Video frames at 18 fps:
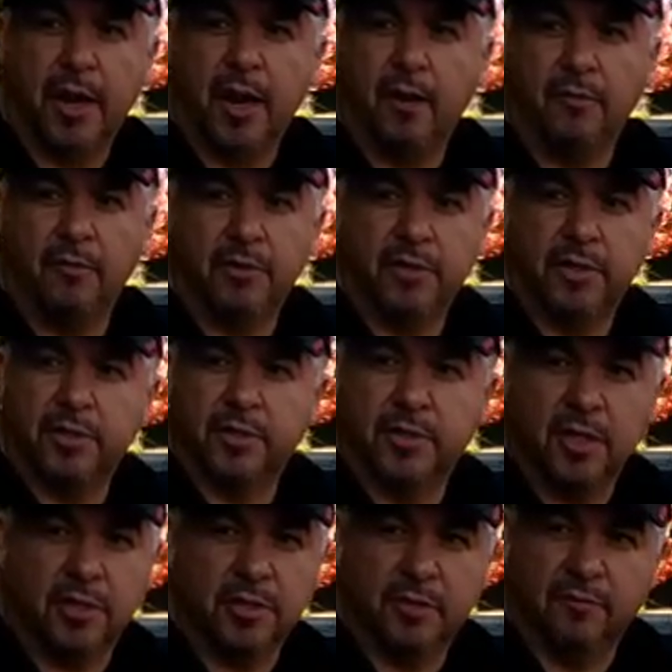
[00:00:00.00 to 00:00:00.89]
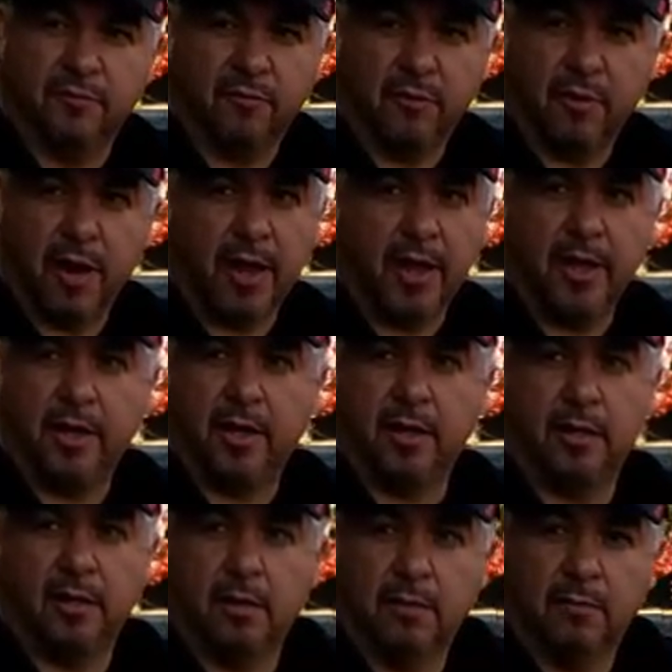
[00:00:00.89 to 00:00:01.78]
Now there's just such a
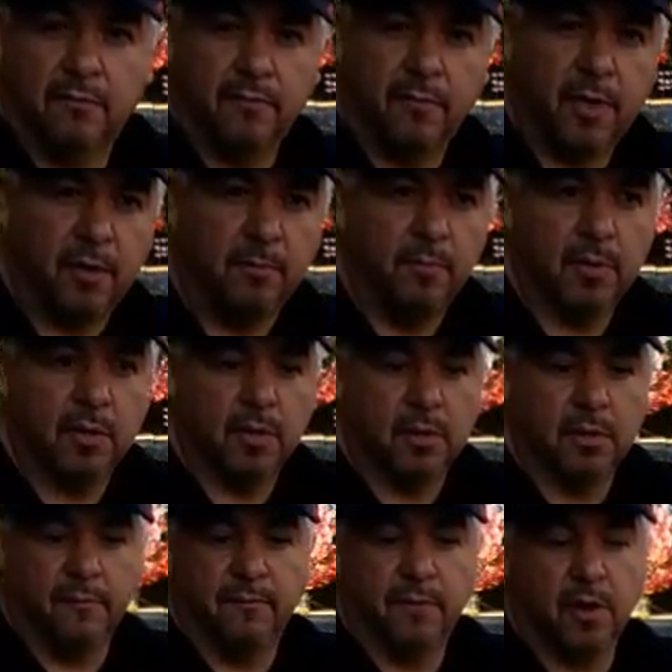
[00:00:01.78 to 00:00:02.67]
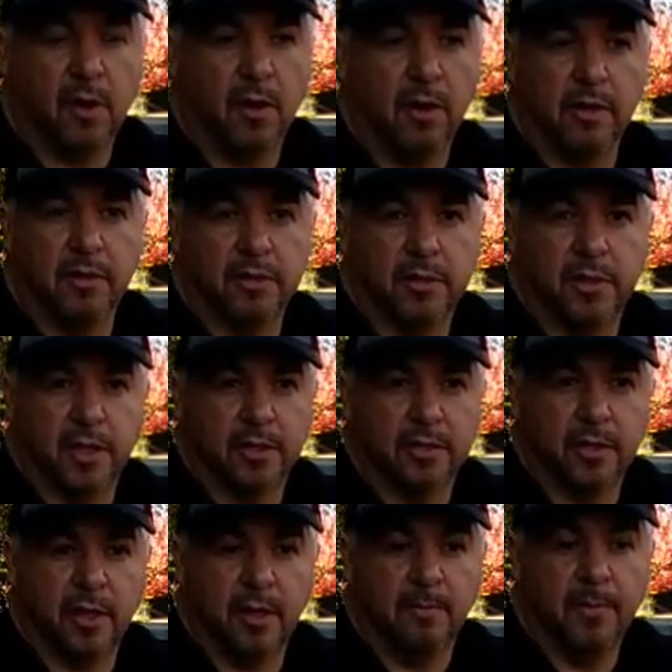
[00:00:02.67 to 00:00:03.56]
variety of cars
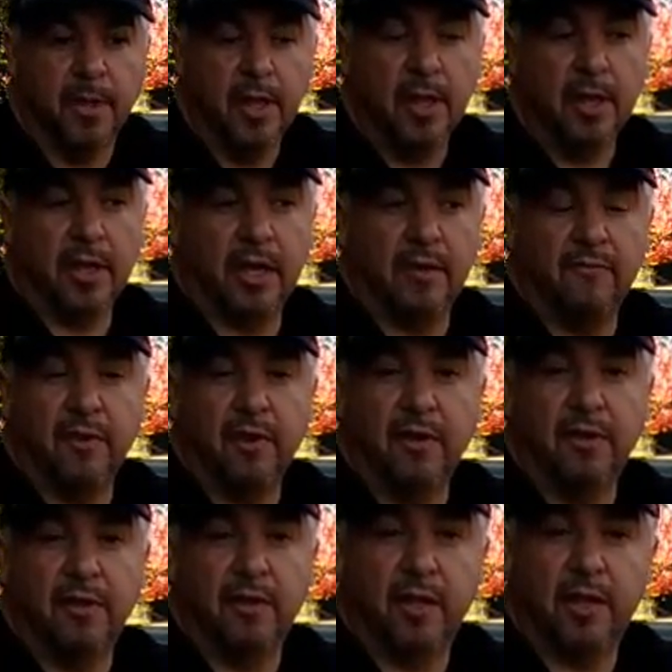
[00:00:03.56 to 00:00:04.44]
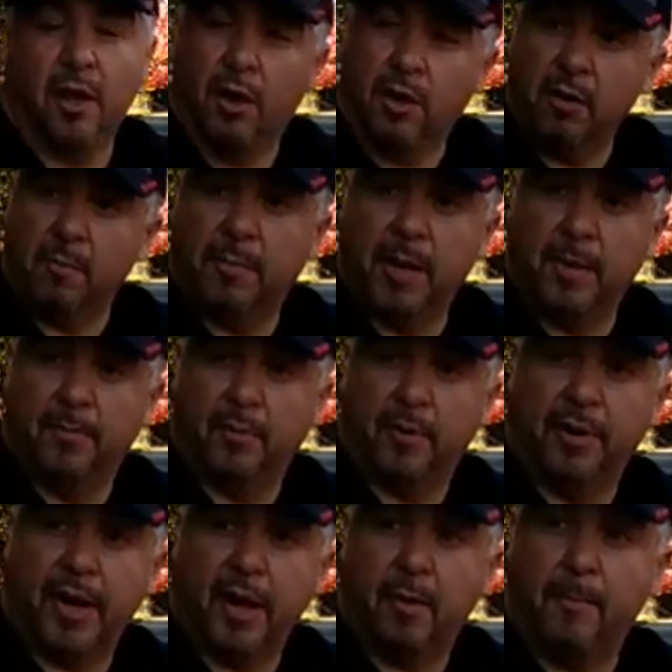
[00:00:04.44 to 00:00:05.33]
that even the younger
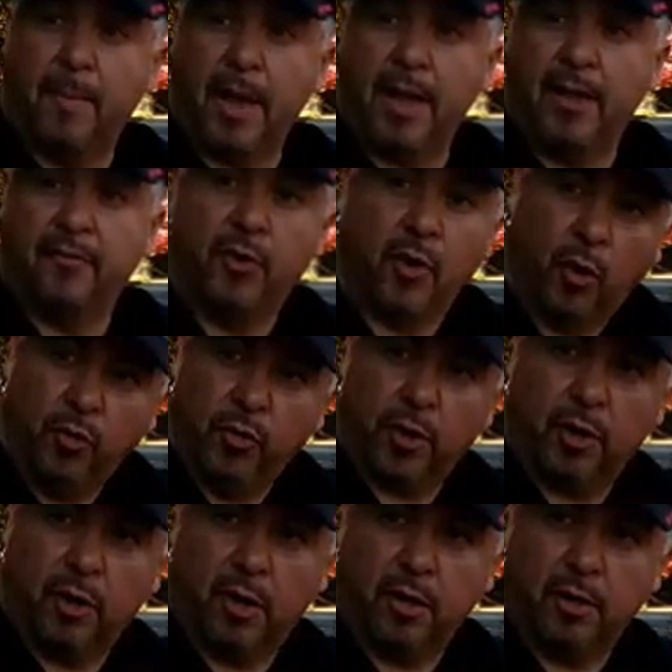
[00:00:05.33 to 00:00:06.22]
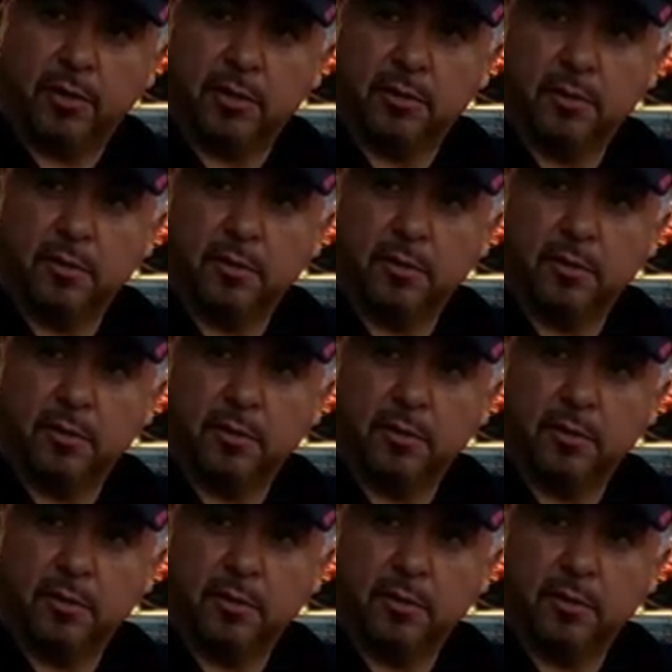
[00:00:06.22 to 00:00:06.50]
people are now buying the older cars.